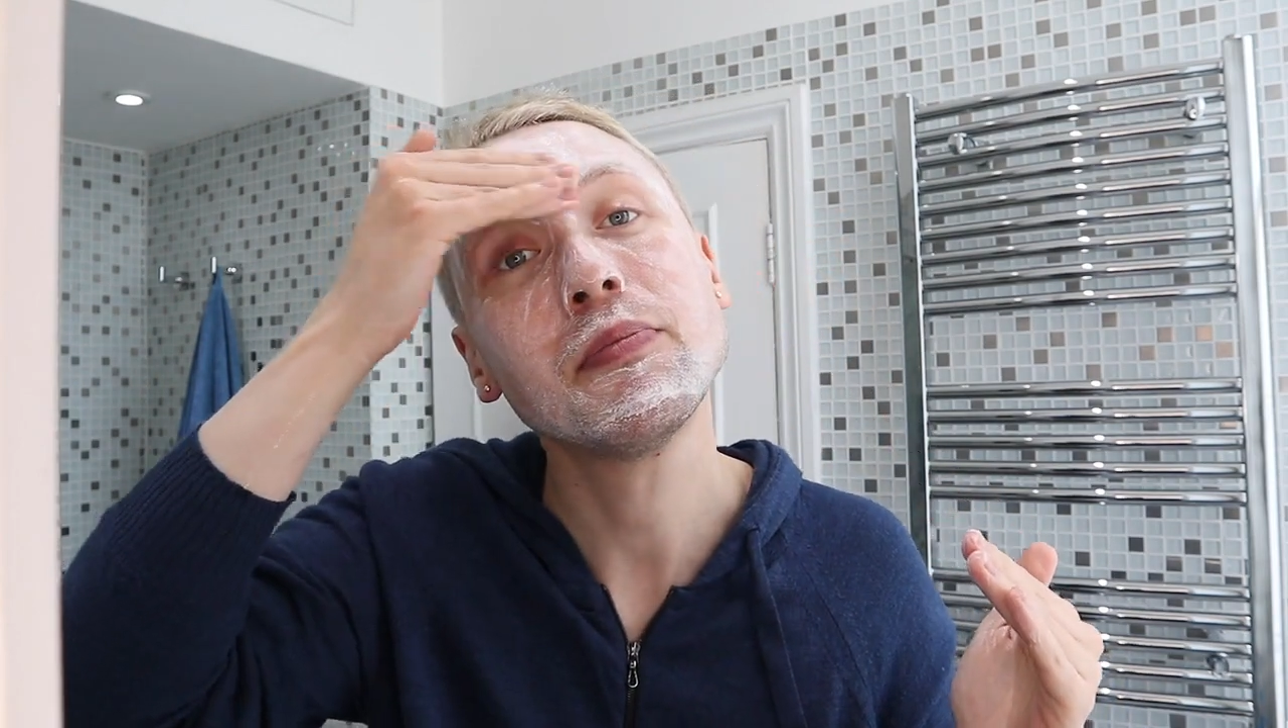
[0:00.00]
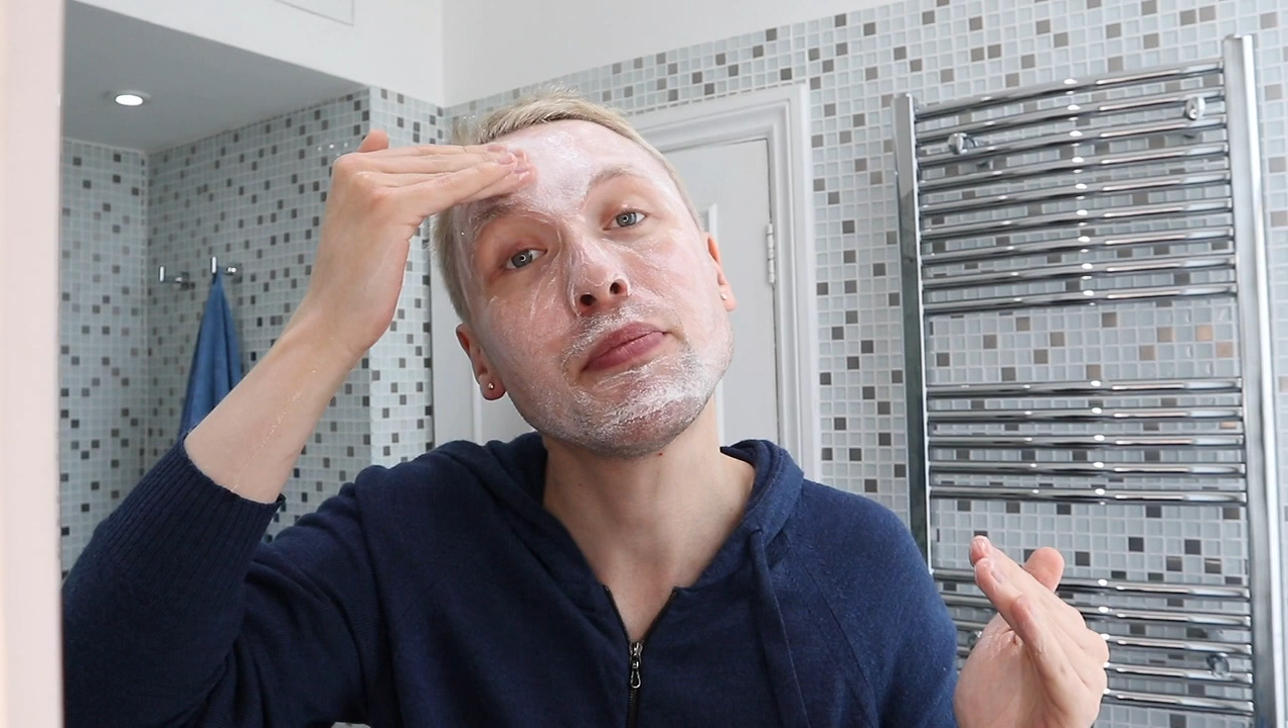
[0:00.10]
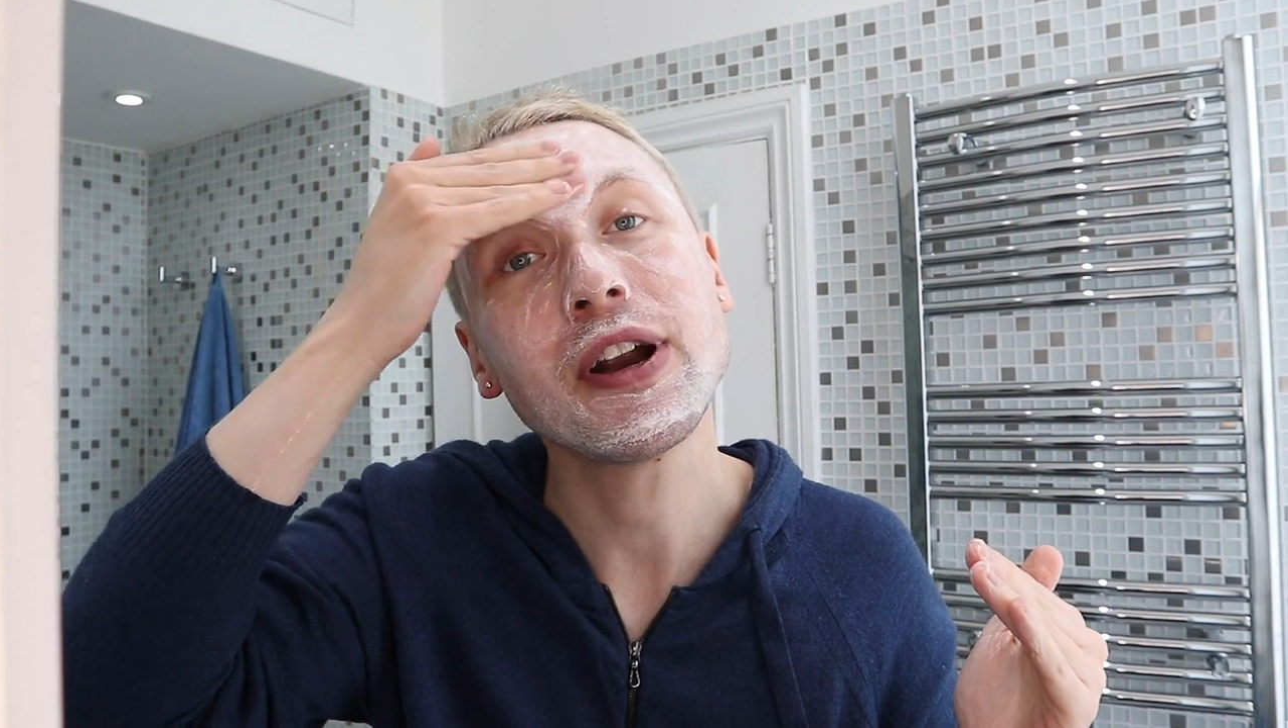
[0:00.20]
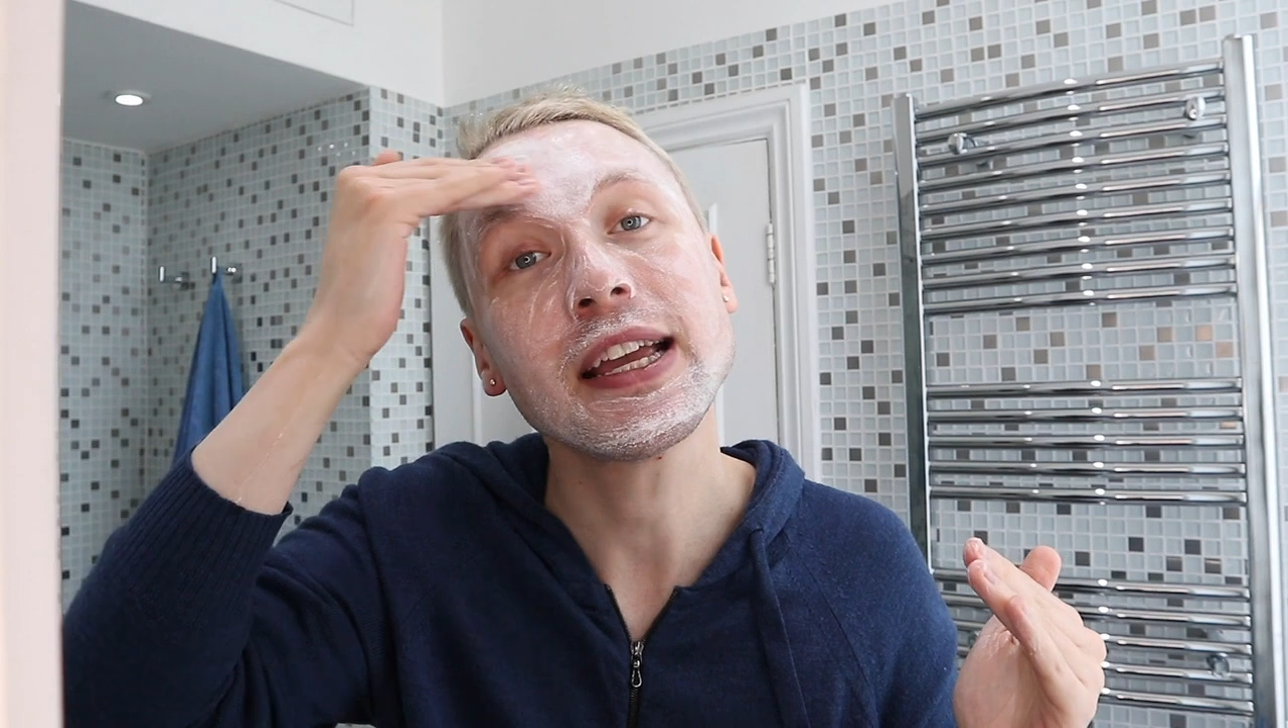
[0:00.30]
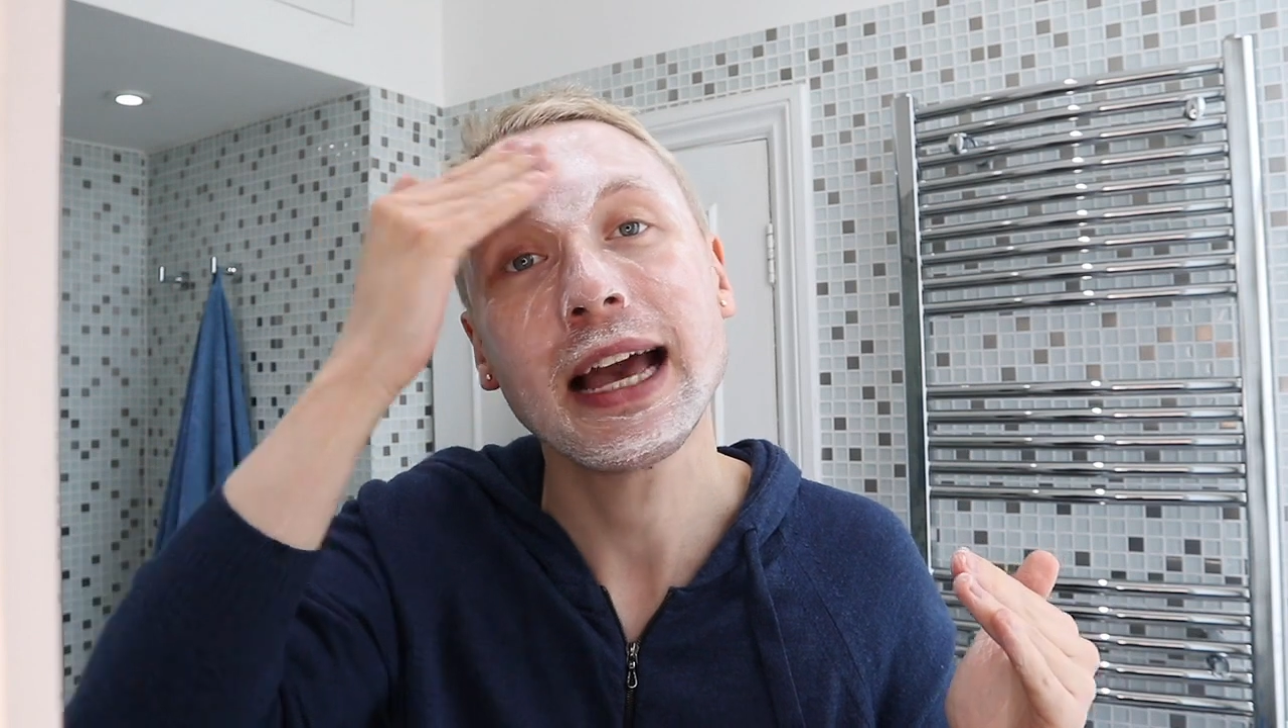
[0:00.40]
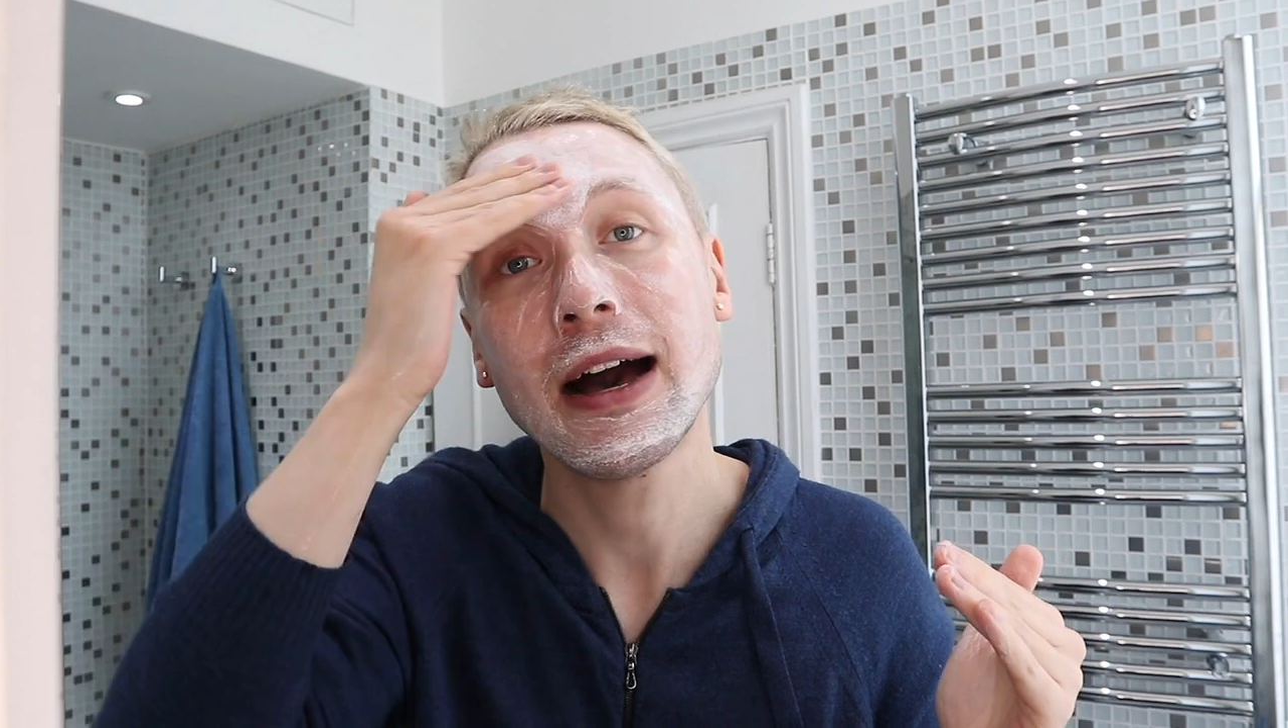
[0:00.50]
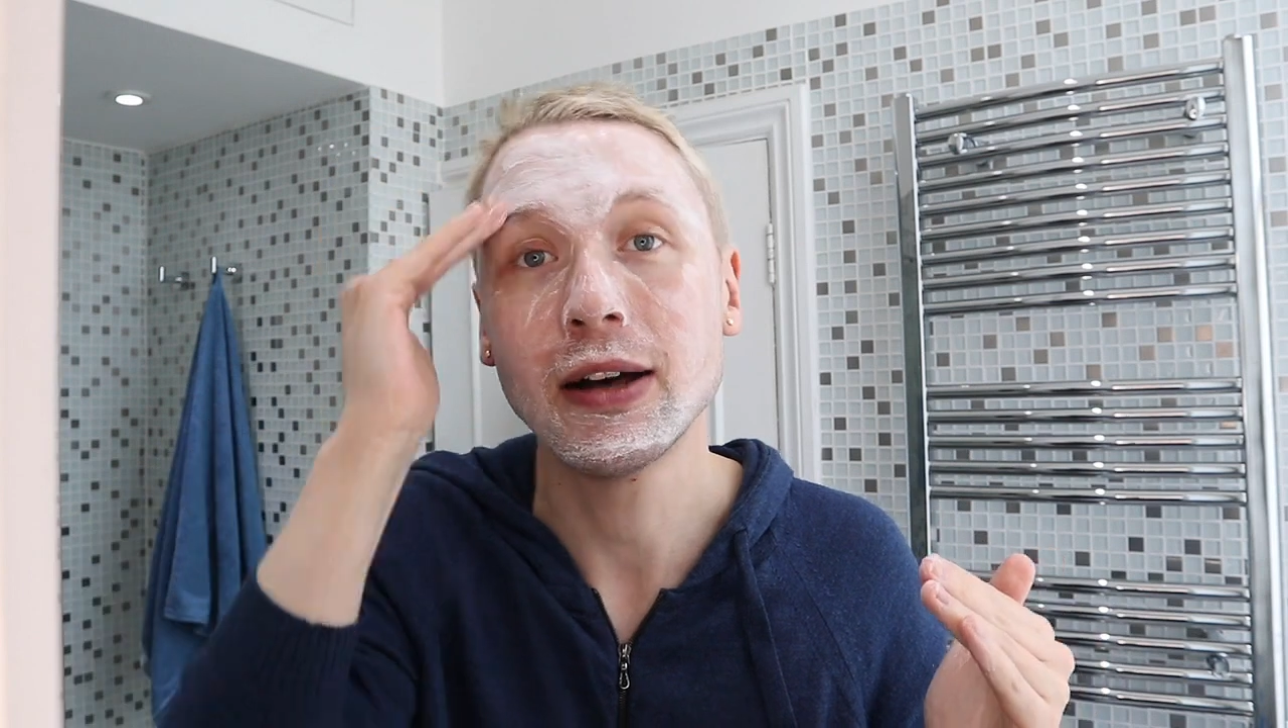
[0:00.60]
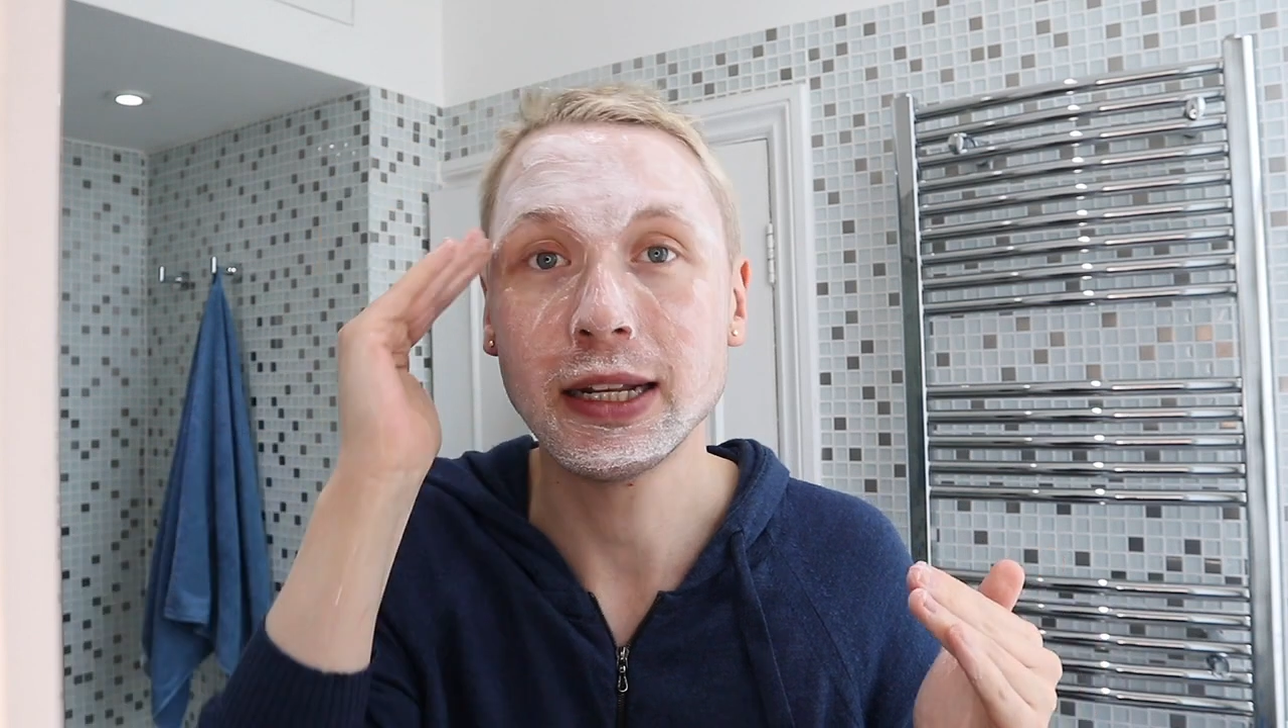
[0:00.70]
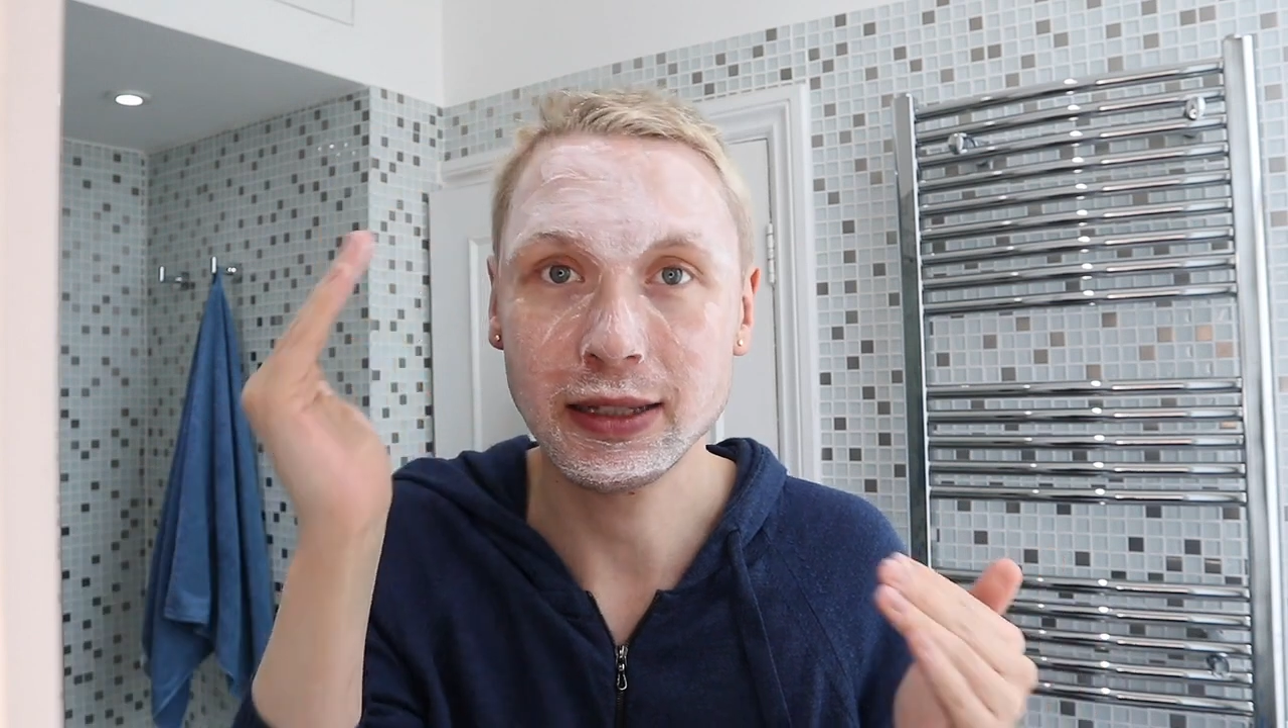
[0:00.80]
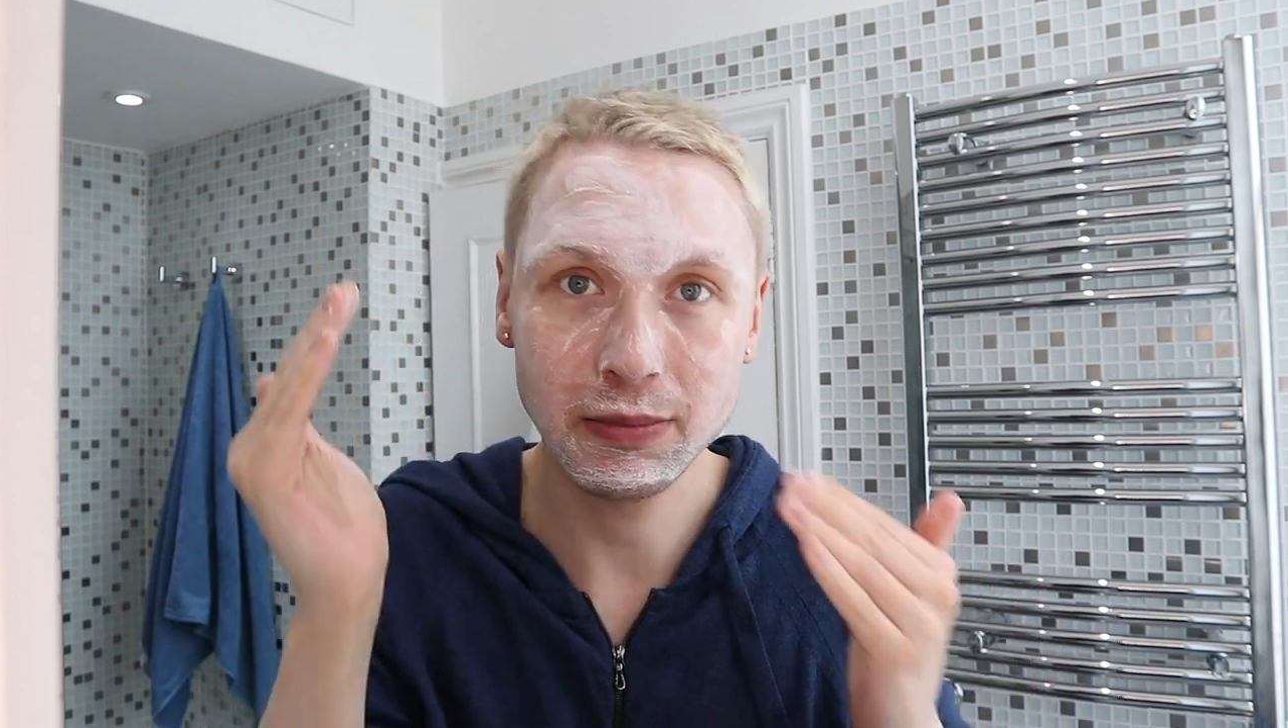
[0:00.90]
break out
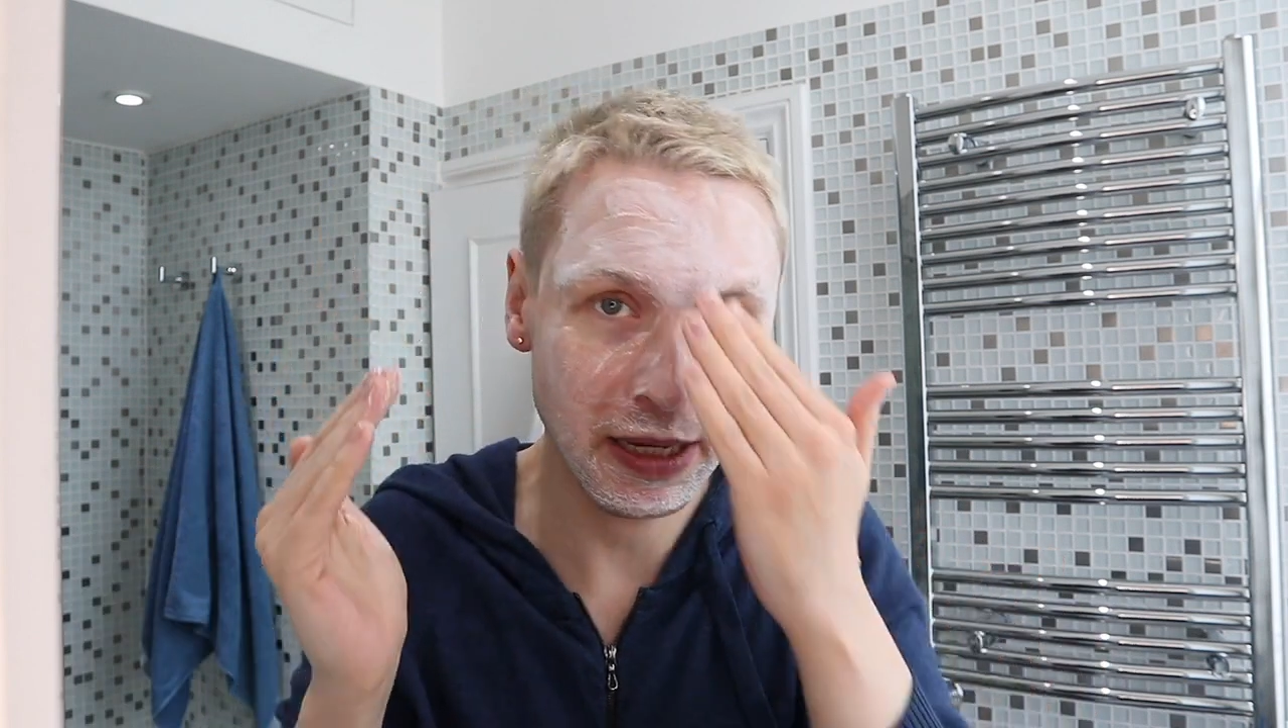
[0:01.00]
a little